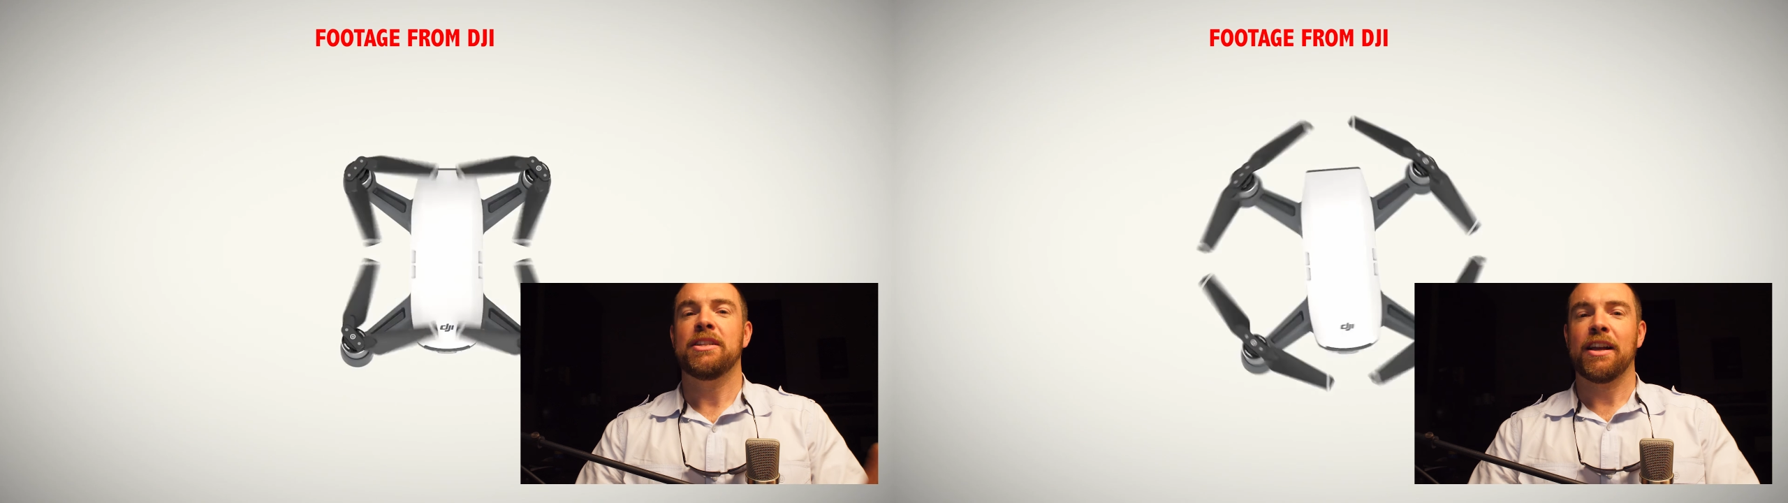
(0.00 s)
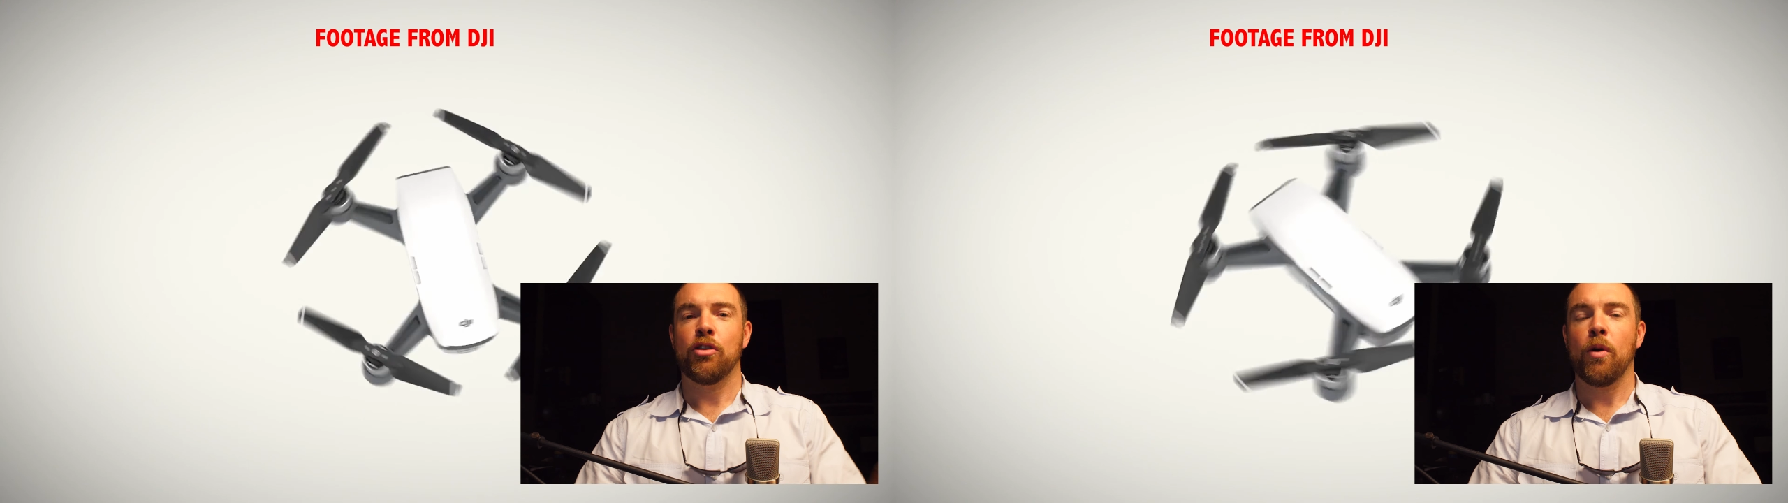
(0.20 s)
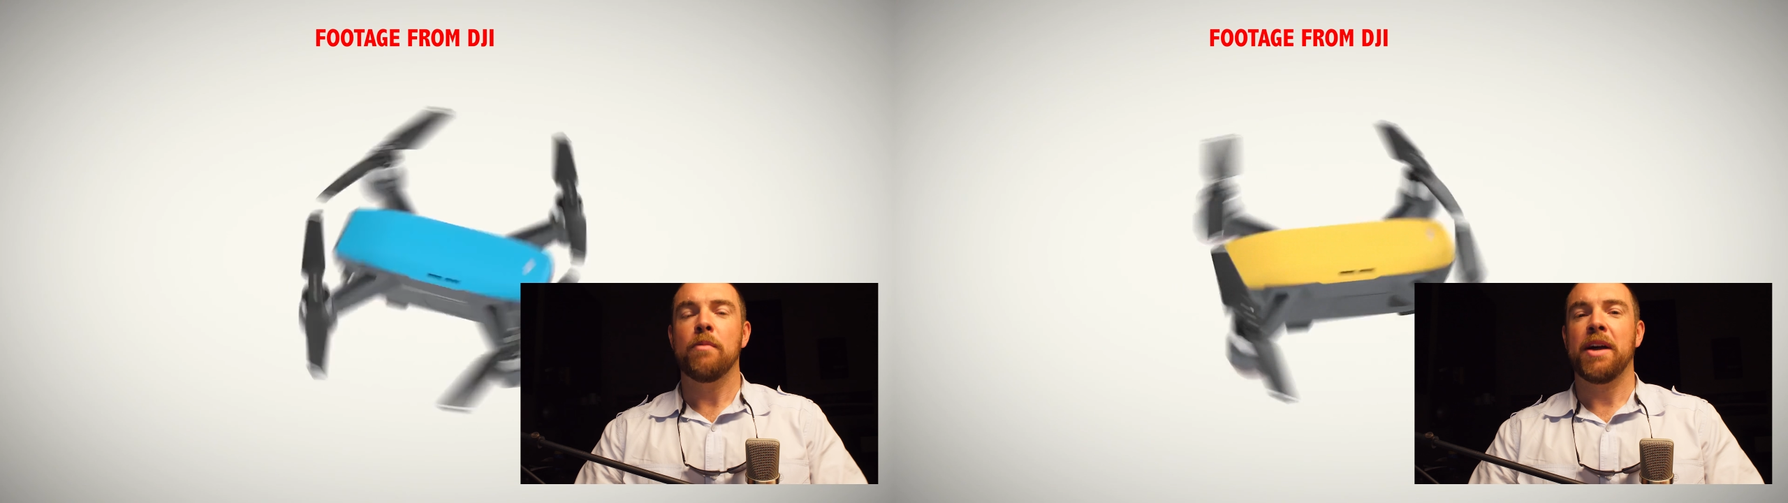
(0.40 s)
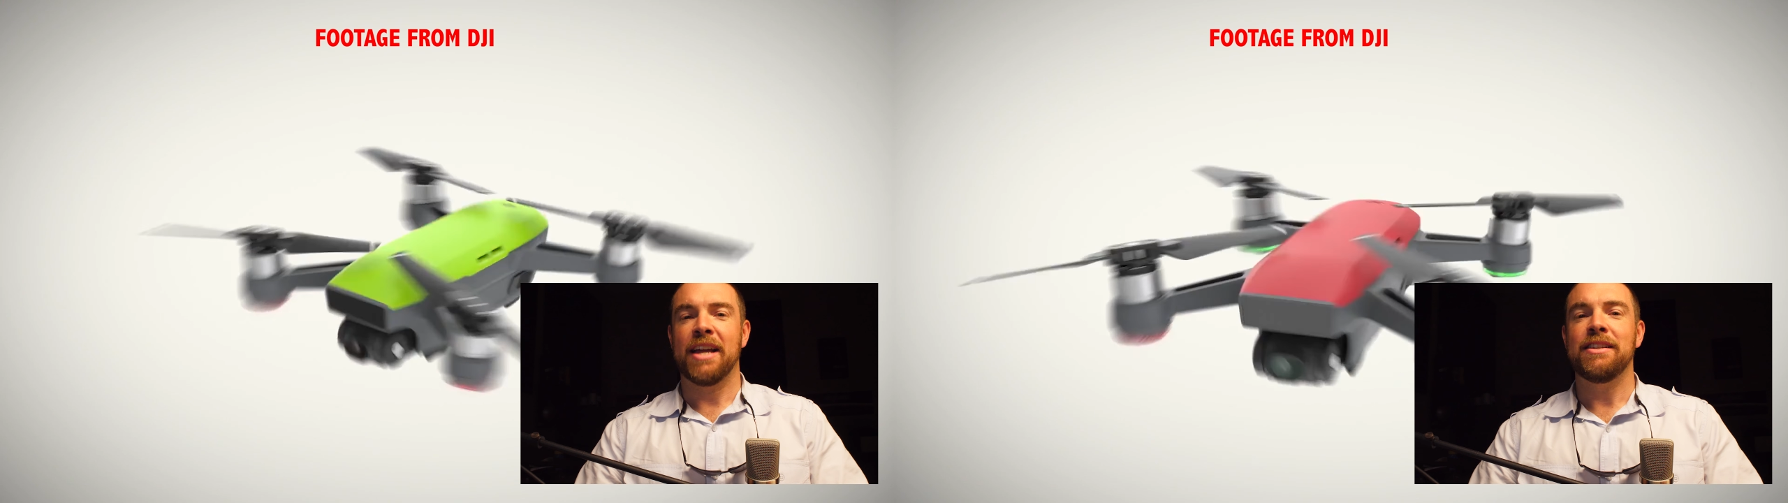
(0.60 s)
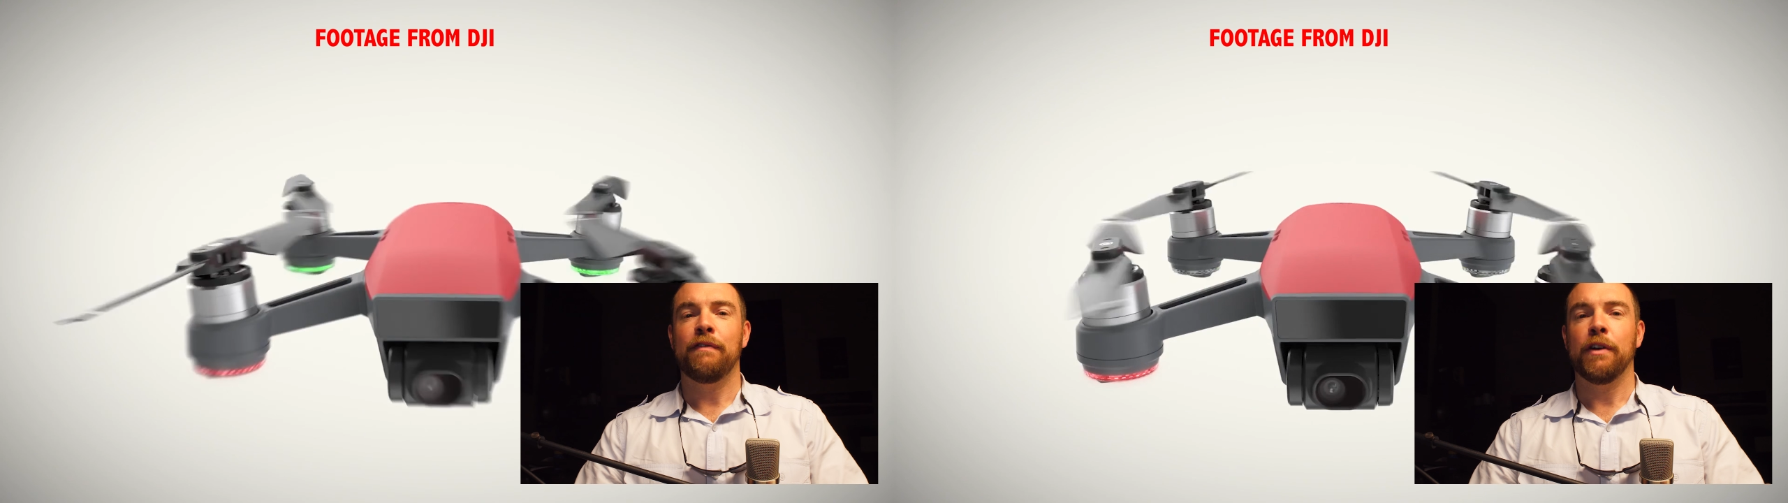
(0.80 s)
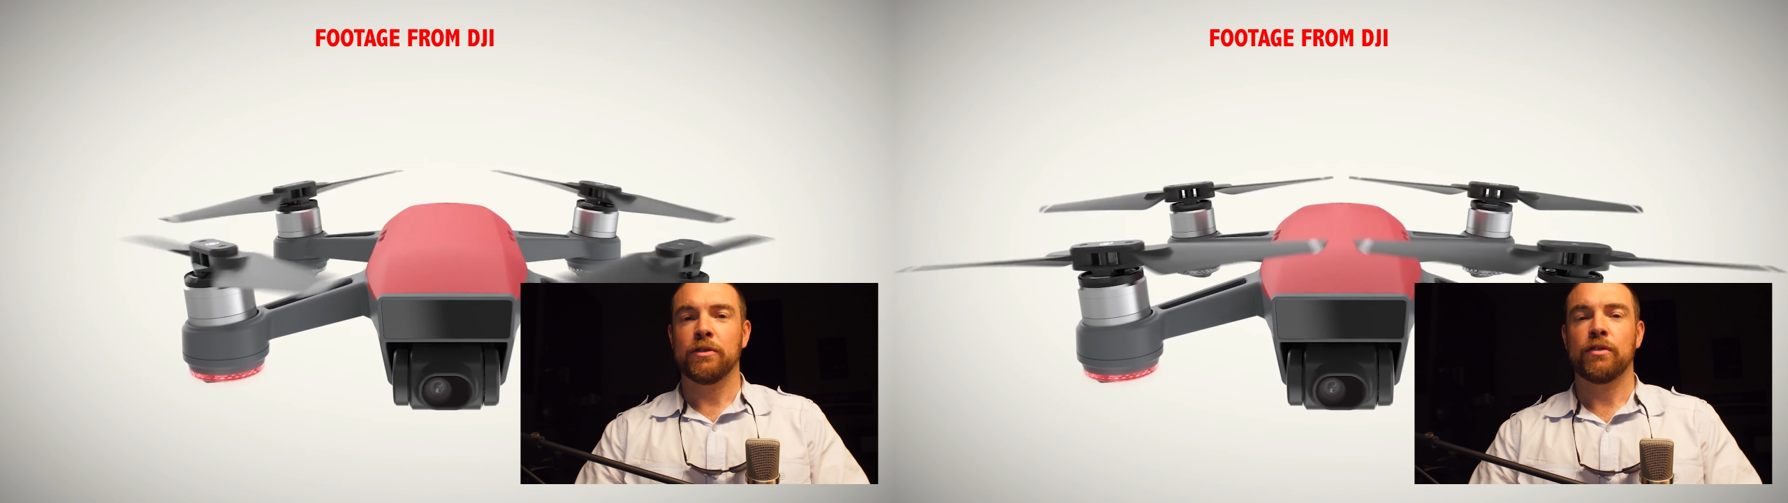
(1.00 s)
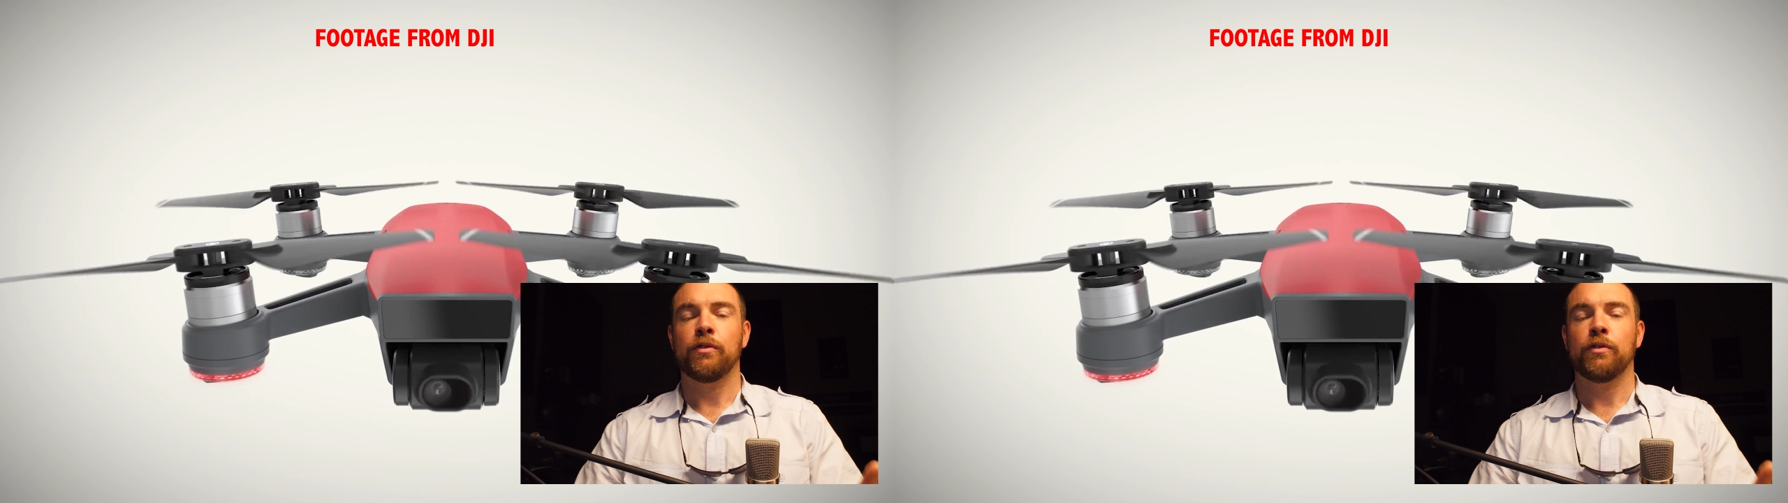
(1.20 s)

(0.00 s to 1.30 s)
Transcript: I could throw my ND filters